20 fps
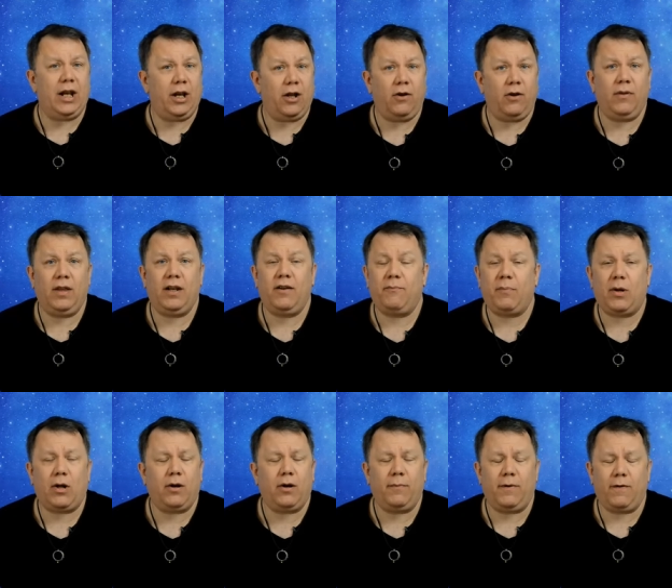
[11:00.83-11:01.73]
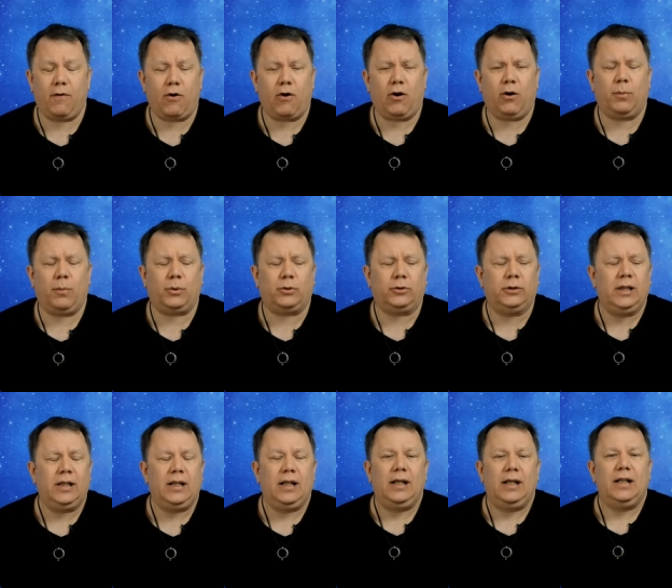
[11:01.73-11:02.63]
I know that have bought them are horrible.
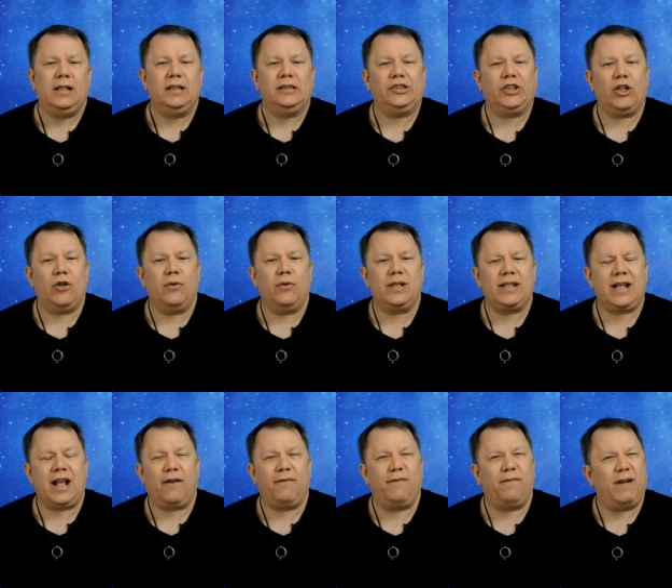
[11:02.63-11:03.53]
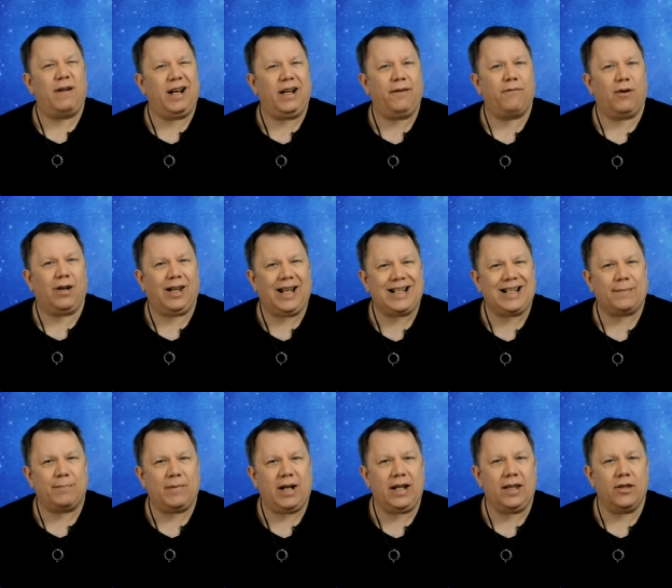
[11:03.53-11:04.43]
So it's kind of funny for
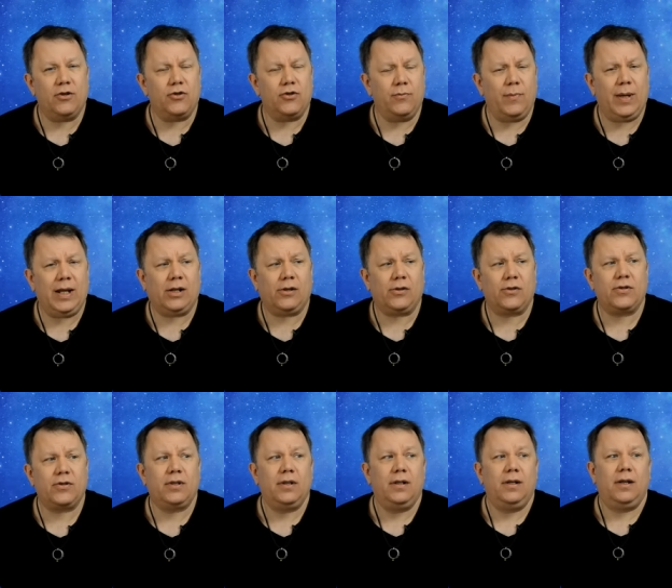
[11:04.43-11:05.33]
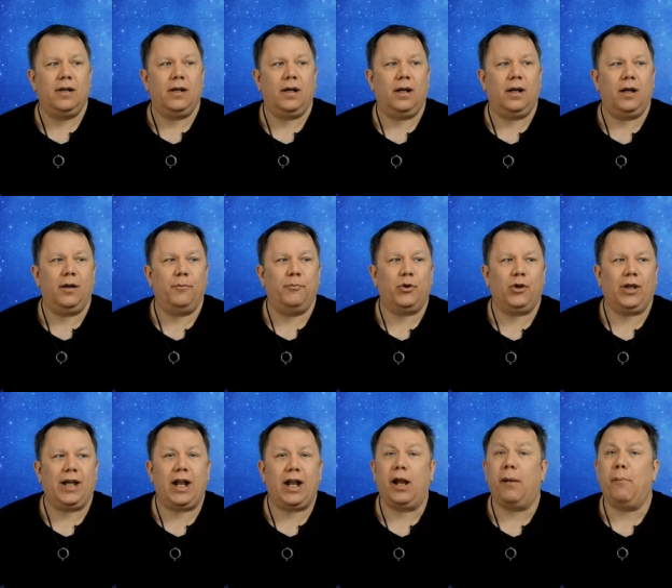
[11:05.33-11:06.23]
less money, the Zhumells uh,
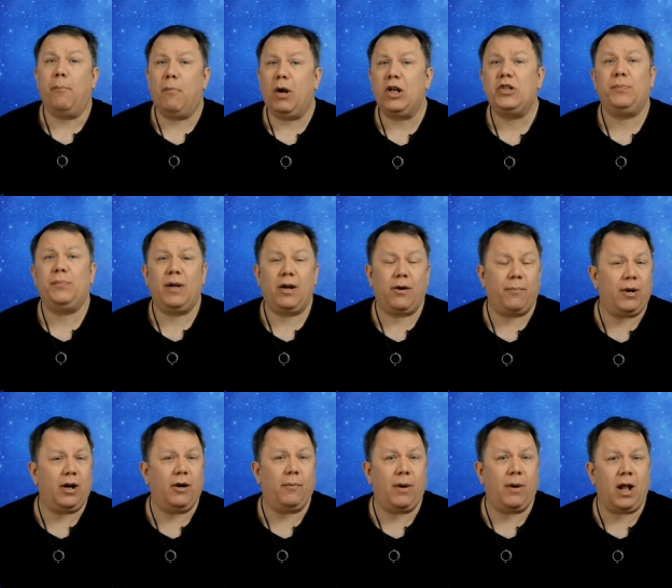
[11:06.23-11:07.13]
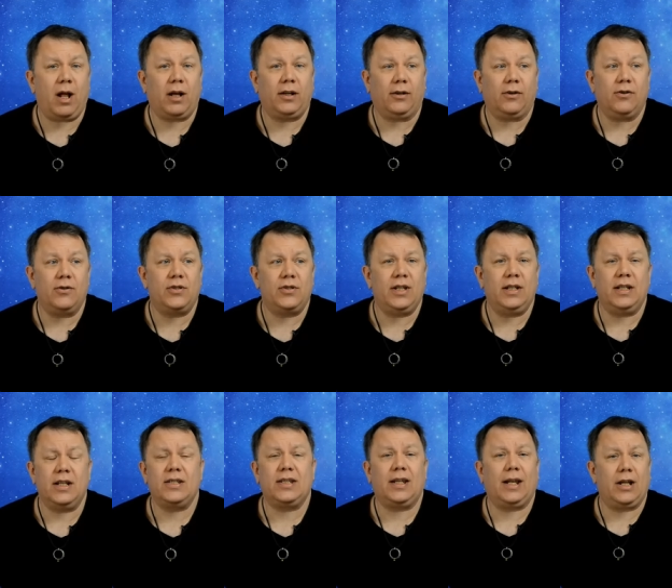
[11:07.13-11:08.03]
pull out a much better pair of binoculars
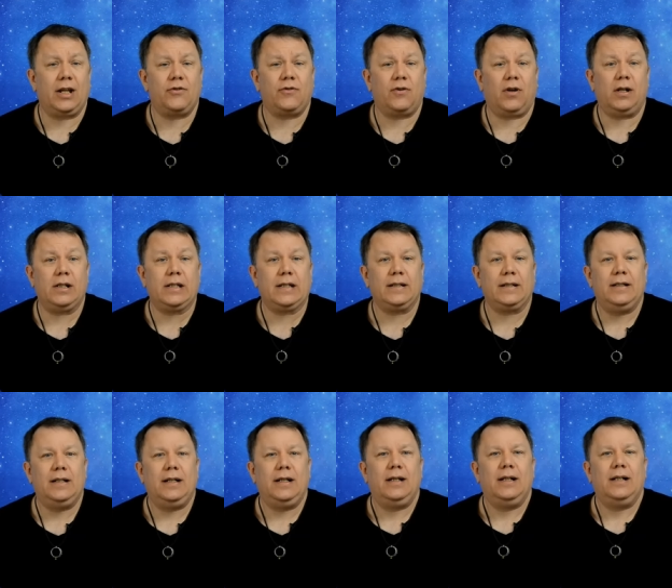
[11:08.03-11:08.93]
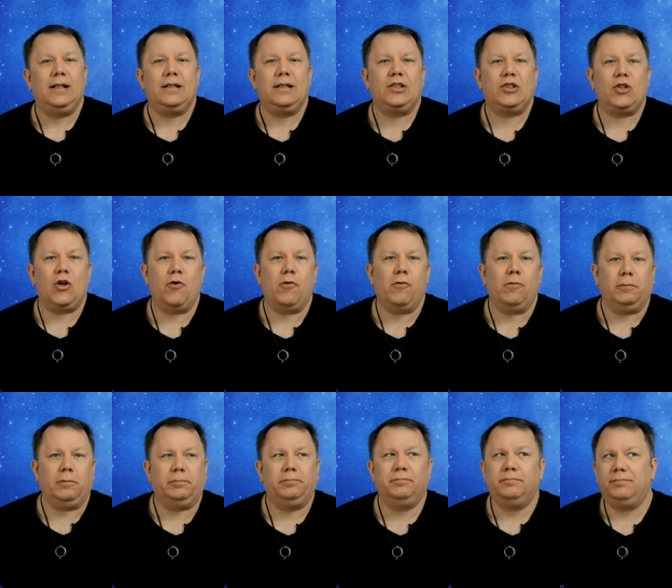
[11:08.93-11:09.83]
than the Celestrons.
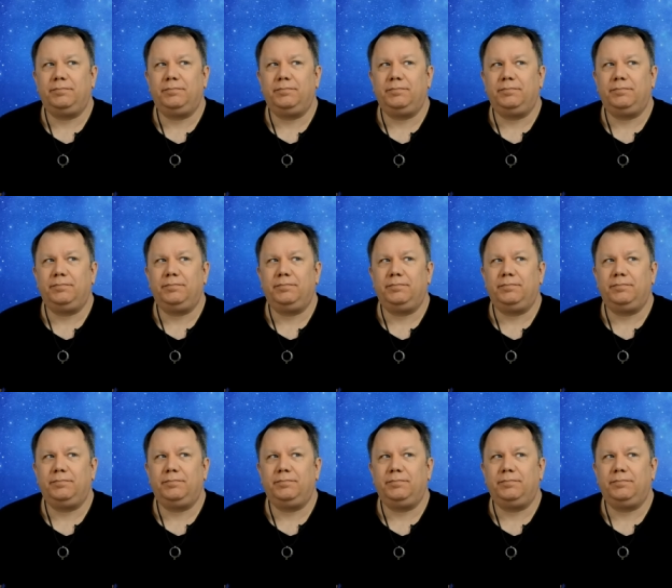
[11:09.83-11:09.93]
So